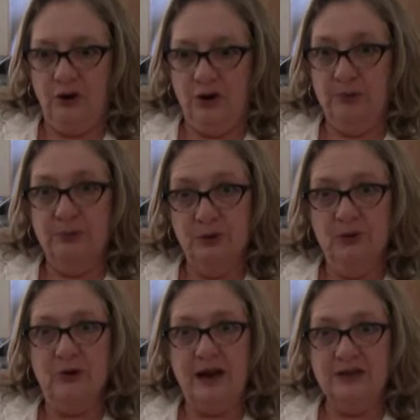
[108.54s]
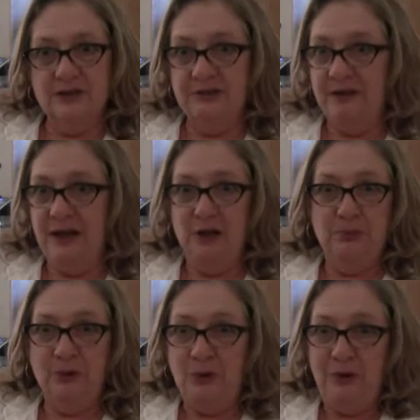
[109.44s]
computerized and
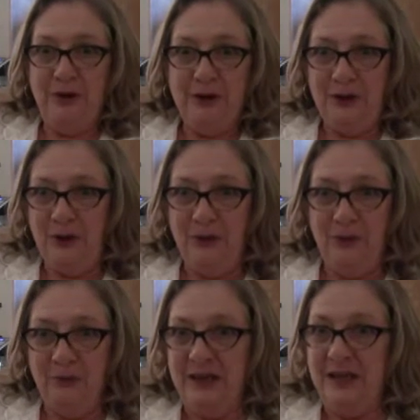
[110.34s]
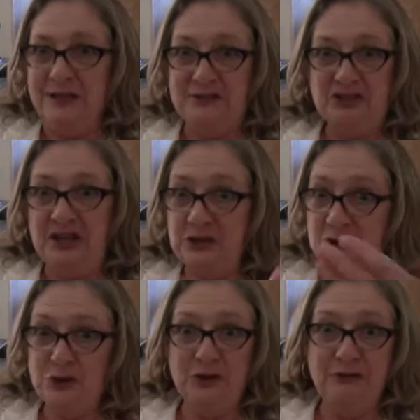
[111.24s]
available, and we can send it
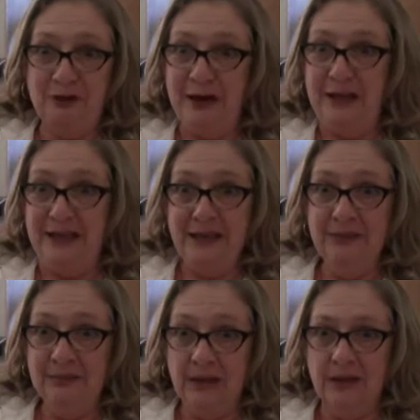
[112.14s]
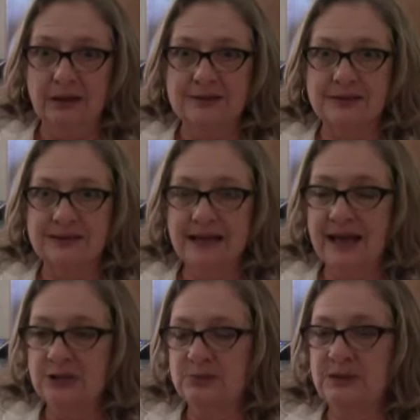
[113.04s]
to you via email as an
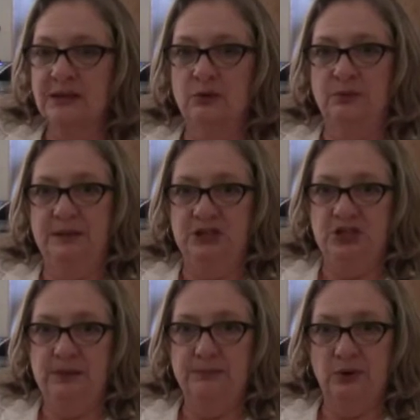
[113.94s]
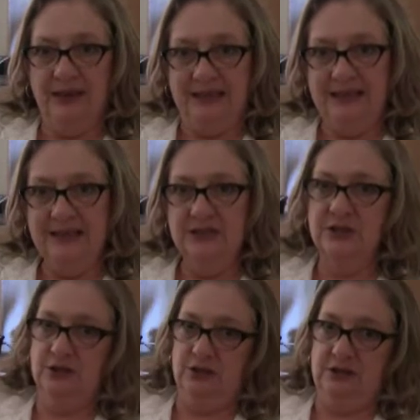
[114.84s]
attachment, that it would be cheaper and
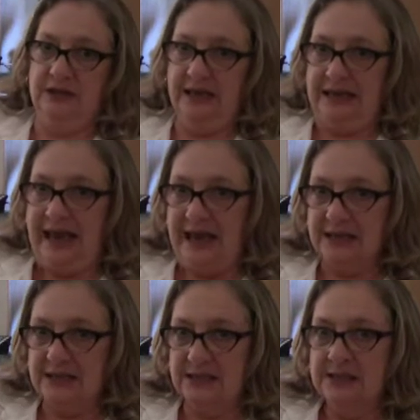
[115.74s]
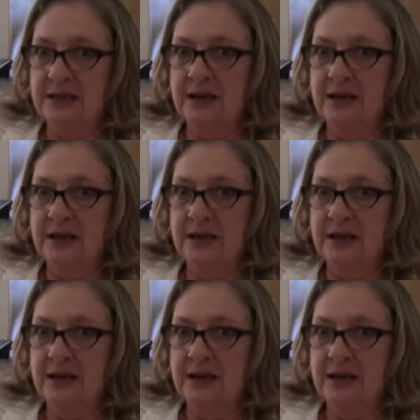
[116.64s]
easier to get access.